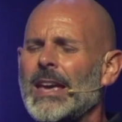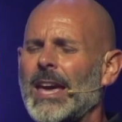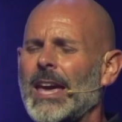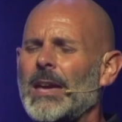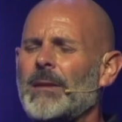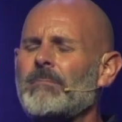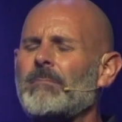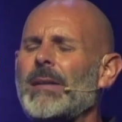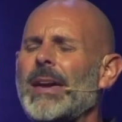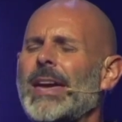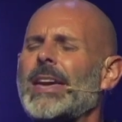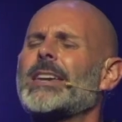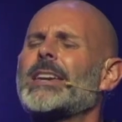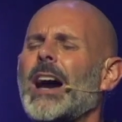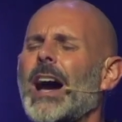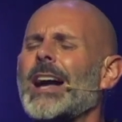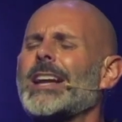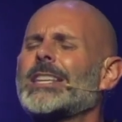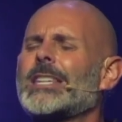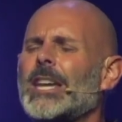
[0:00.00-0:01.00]
And may
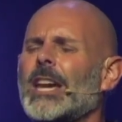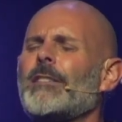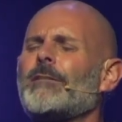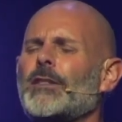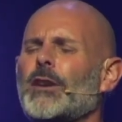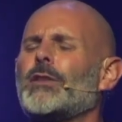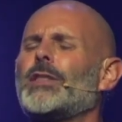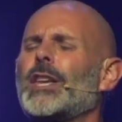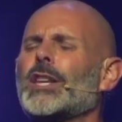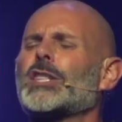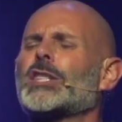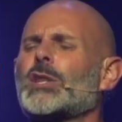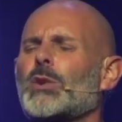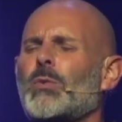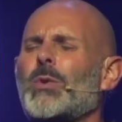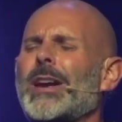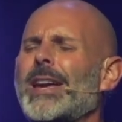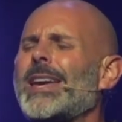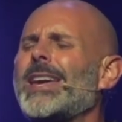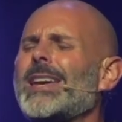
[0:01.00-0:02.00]
God give you this
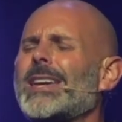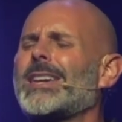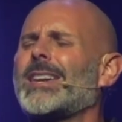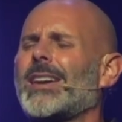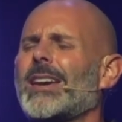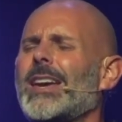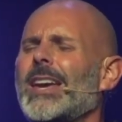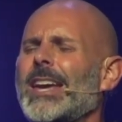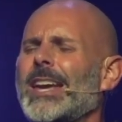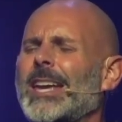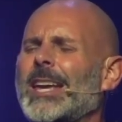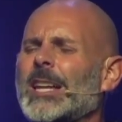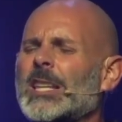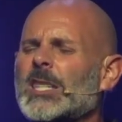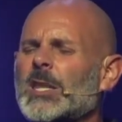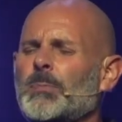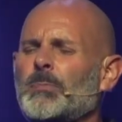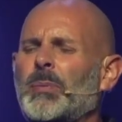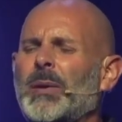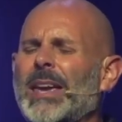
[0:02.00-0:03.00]
week
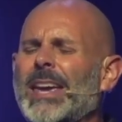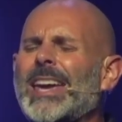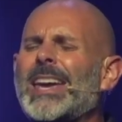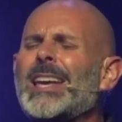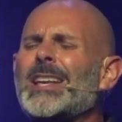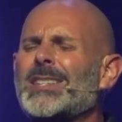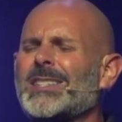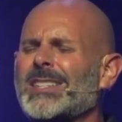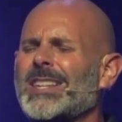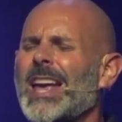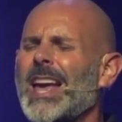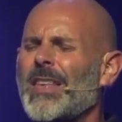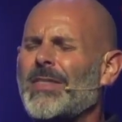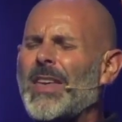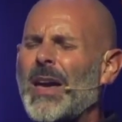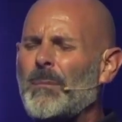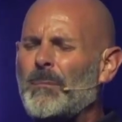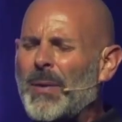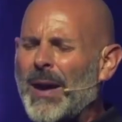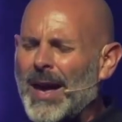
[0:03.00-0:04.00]
his peace
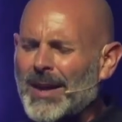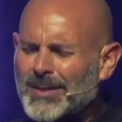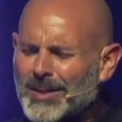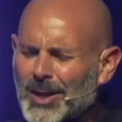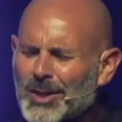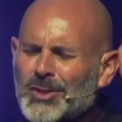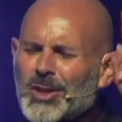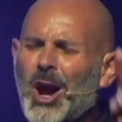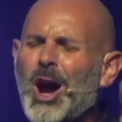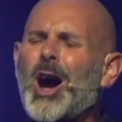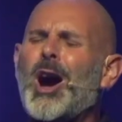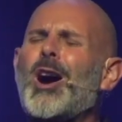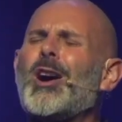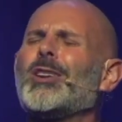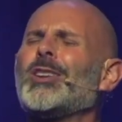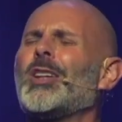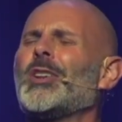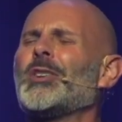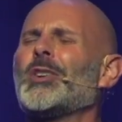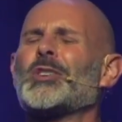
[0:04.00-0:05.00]
that passes
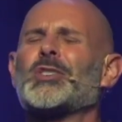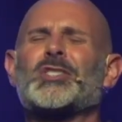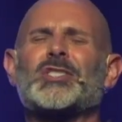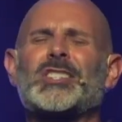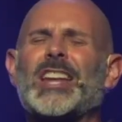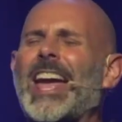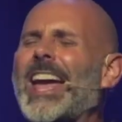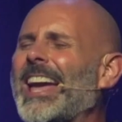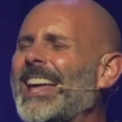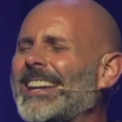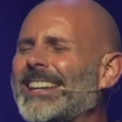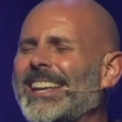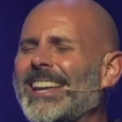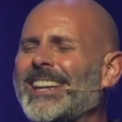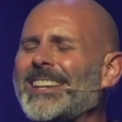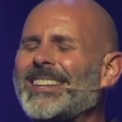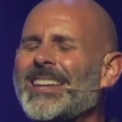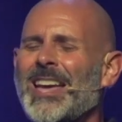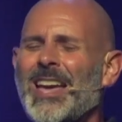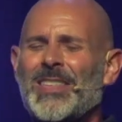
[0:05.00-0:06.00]
all
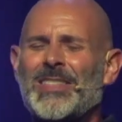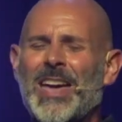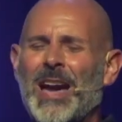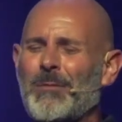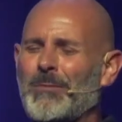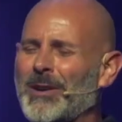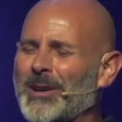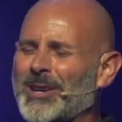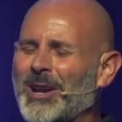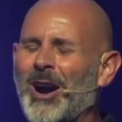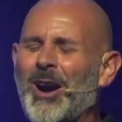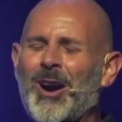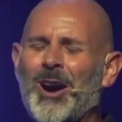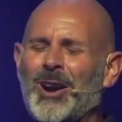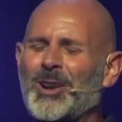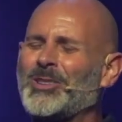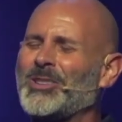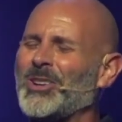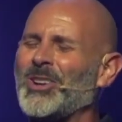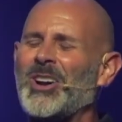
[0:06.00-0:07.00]
understanding that would
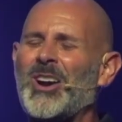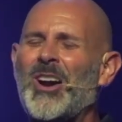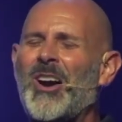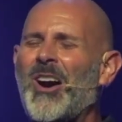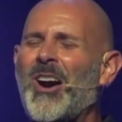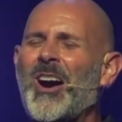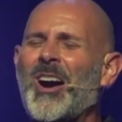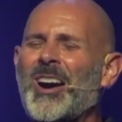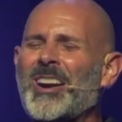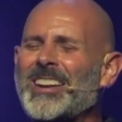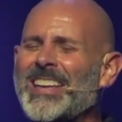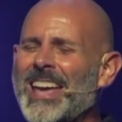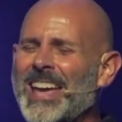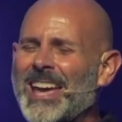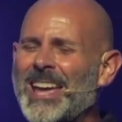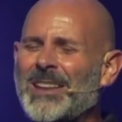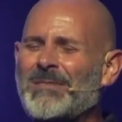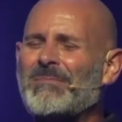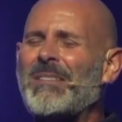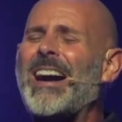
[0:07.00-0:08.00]
guard your heart
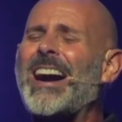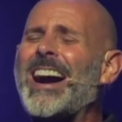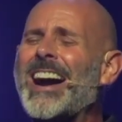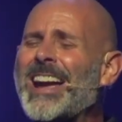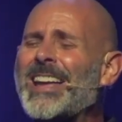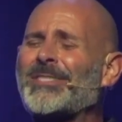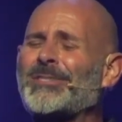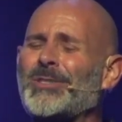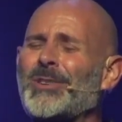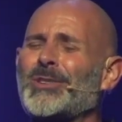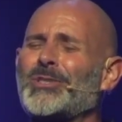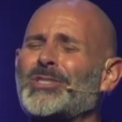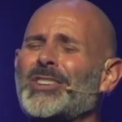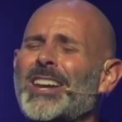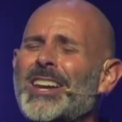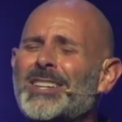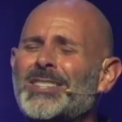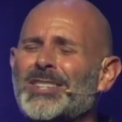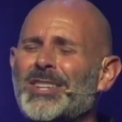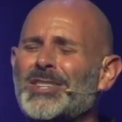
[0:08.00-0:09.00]
and mind through
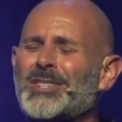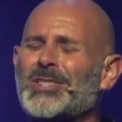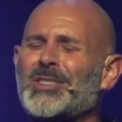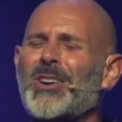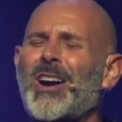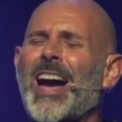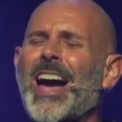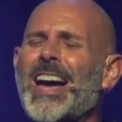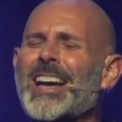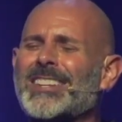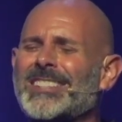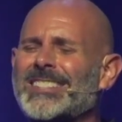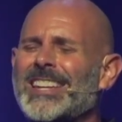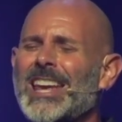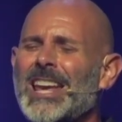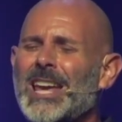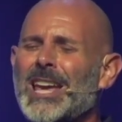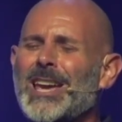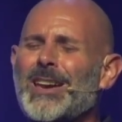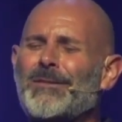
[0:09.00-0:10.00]
Jesus Christ.
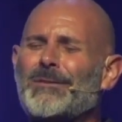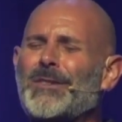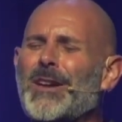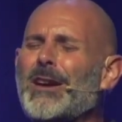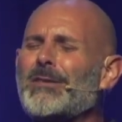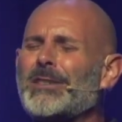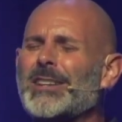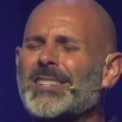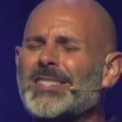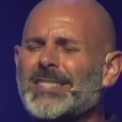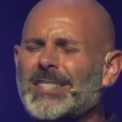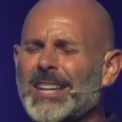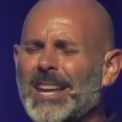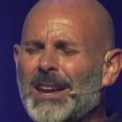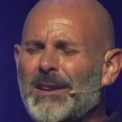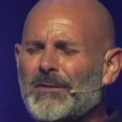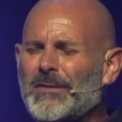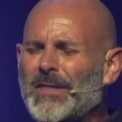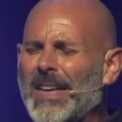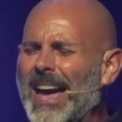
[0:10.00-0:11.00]
If you
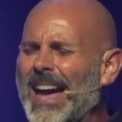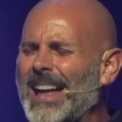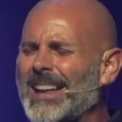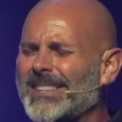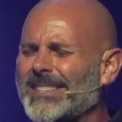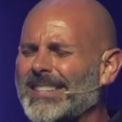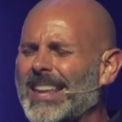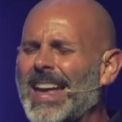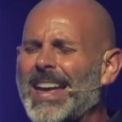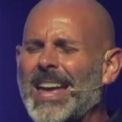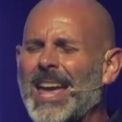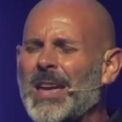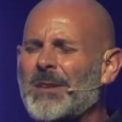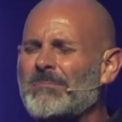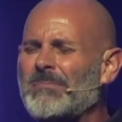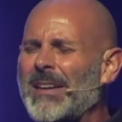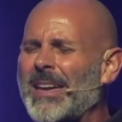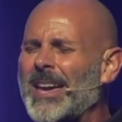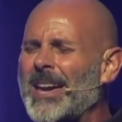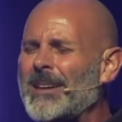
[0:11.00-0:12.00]
receive that, say
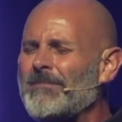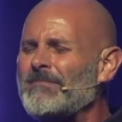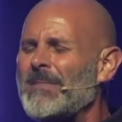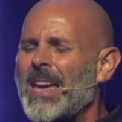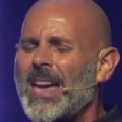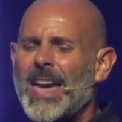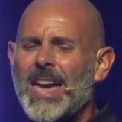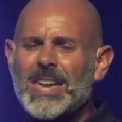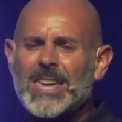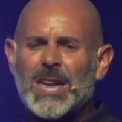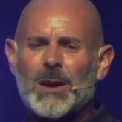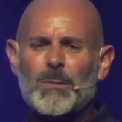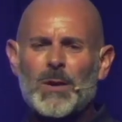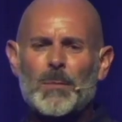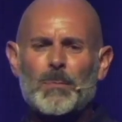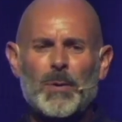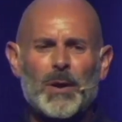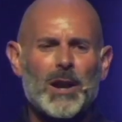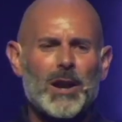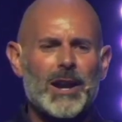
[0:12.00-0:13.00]
amen. And can we
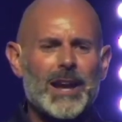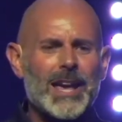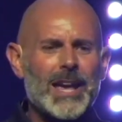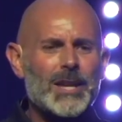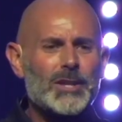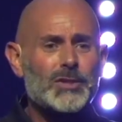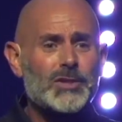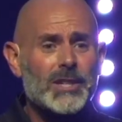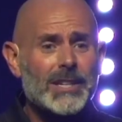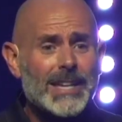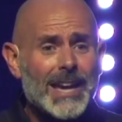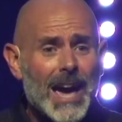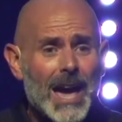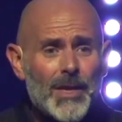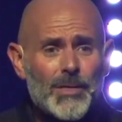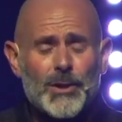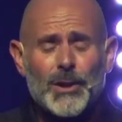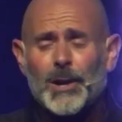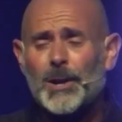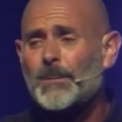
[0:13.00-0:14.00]
put our hands
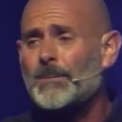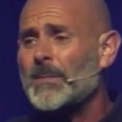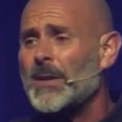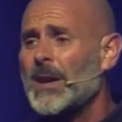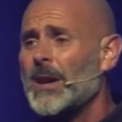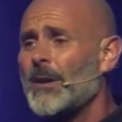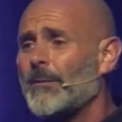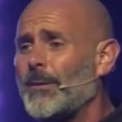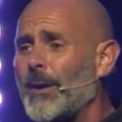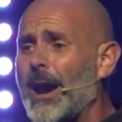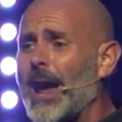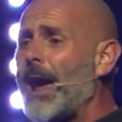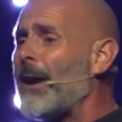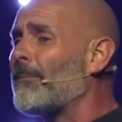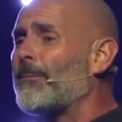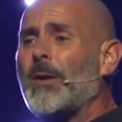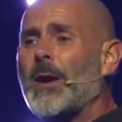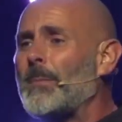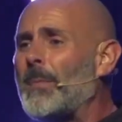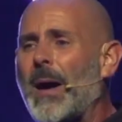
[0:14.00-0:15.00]
together for
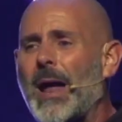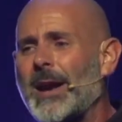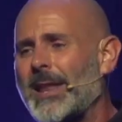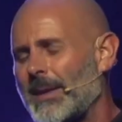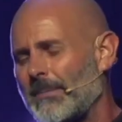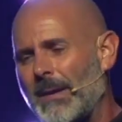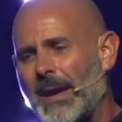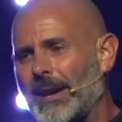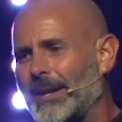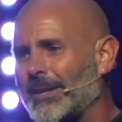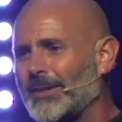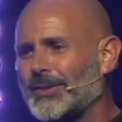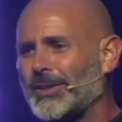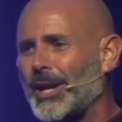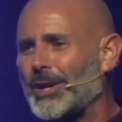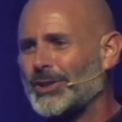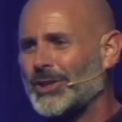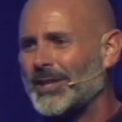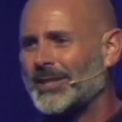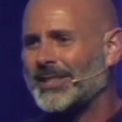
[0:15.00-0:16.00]
everybody that made a
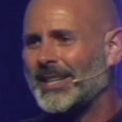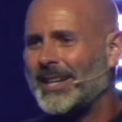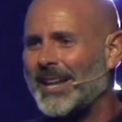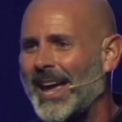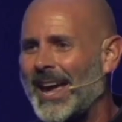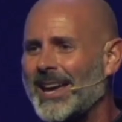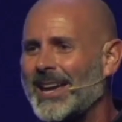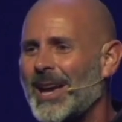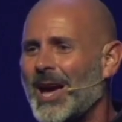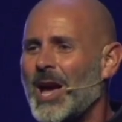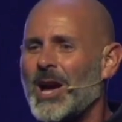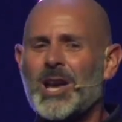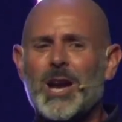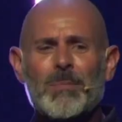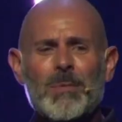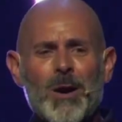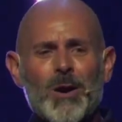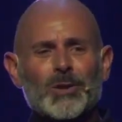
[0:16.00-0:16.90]
decision today. Come on,